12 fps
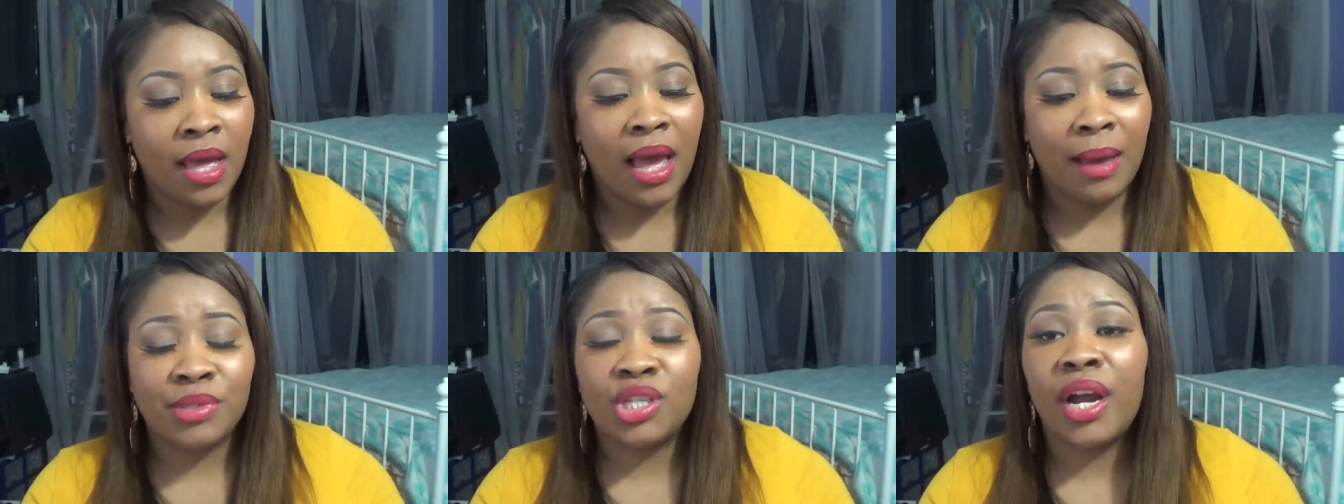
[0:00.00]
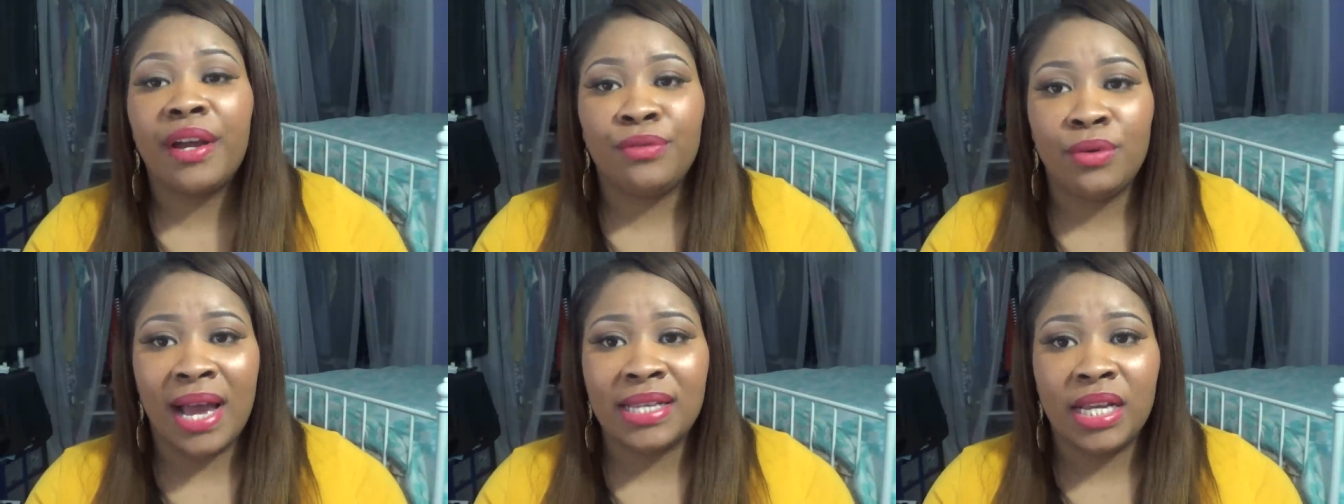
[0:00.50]
I'm sorry if
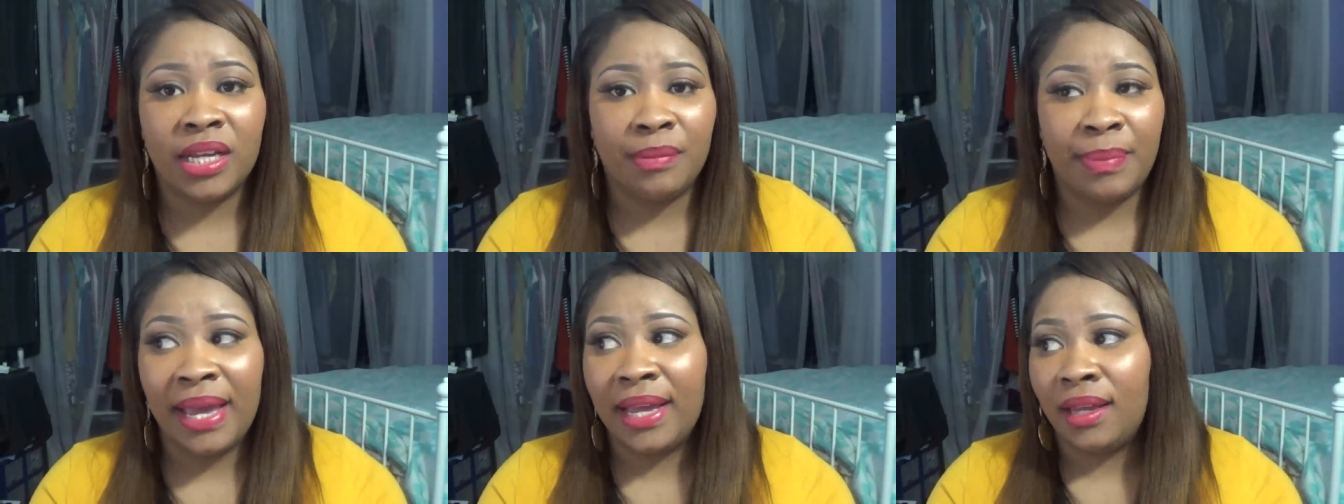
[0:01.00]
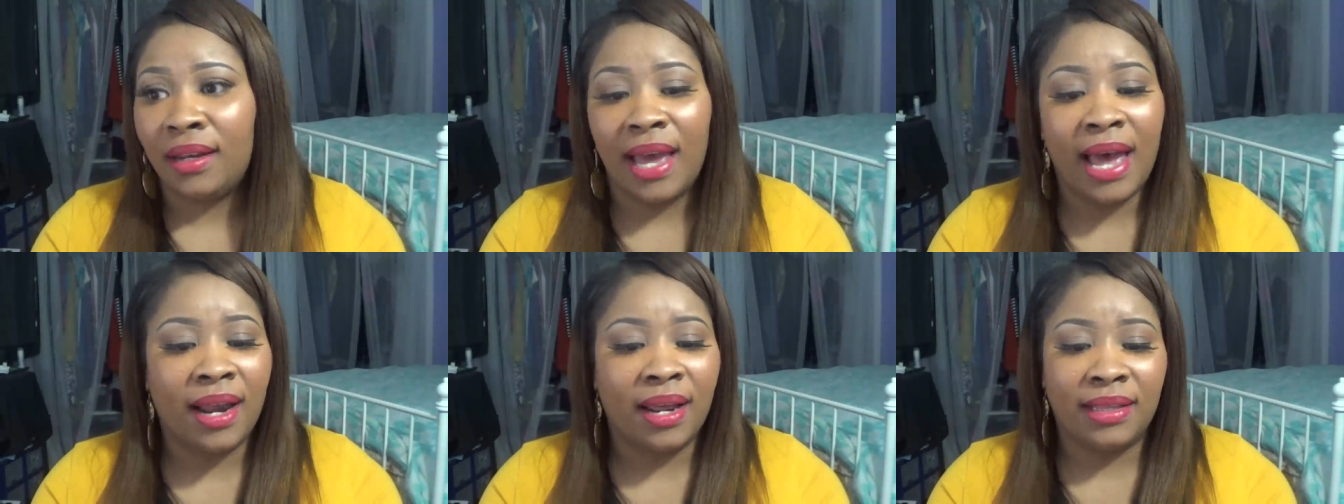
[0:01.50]
you guys hear the banging.
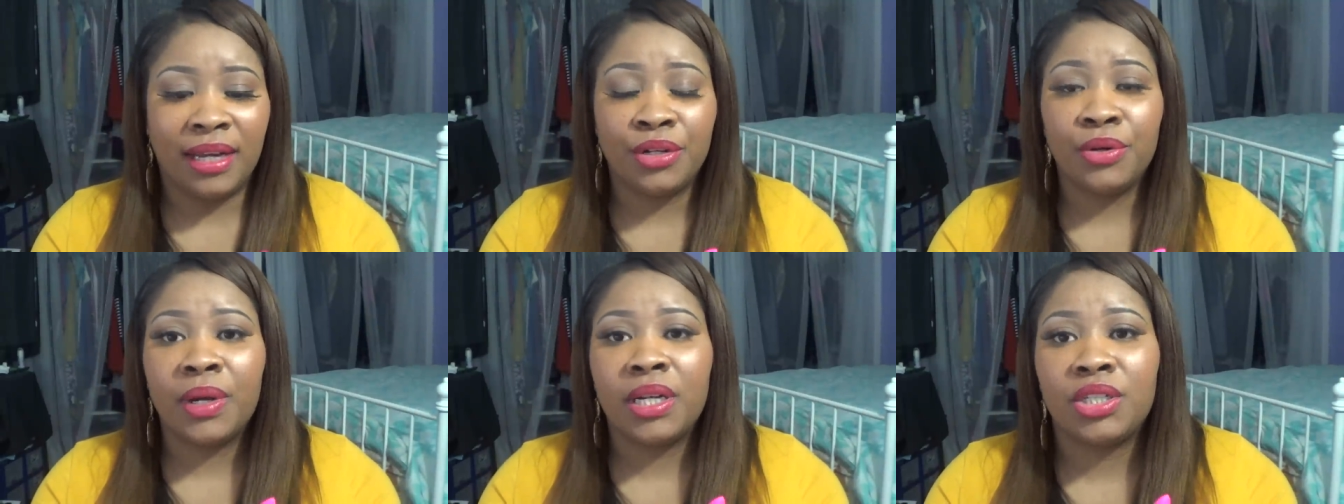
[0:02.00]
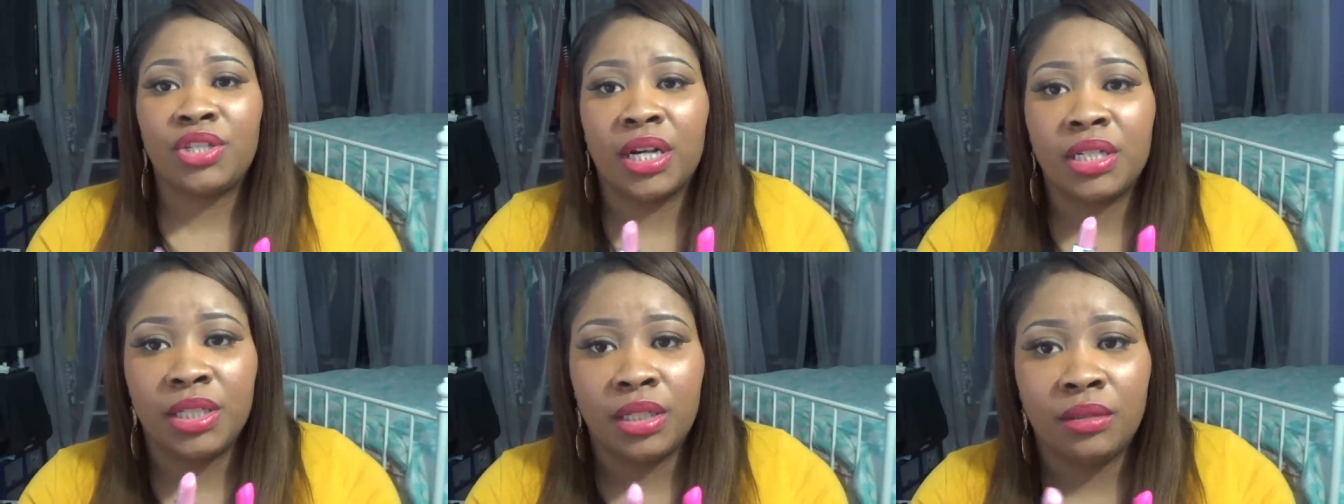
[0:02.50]
They're doing
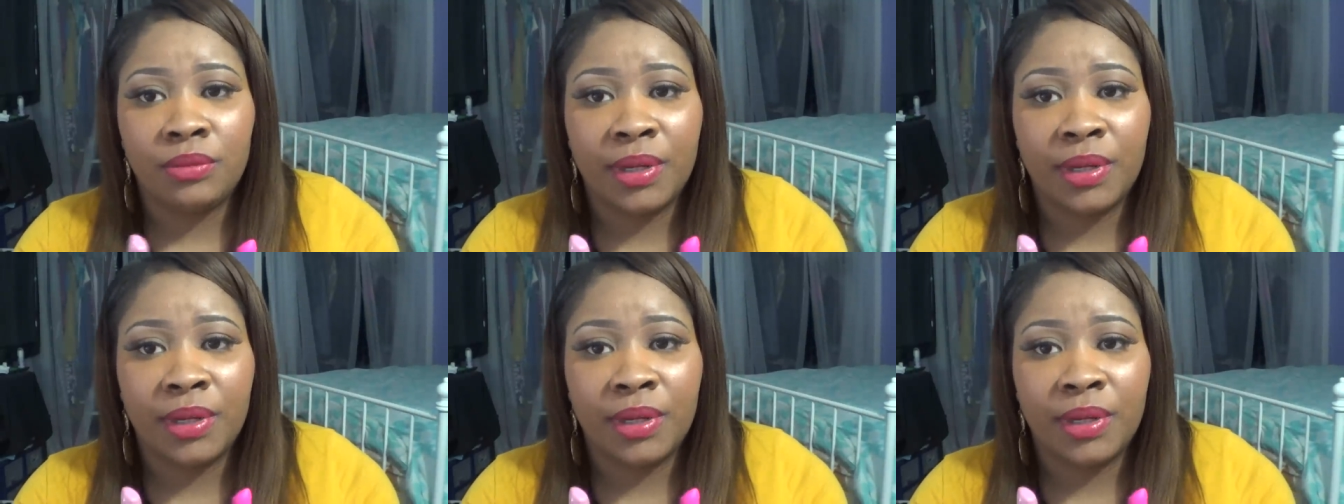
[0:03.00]
construction.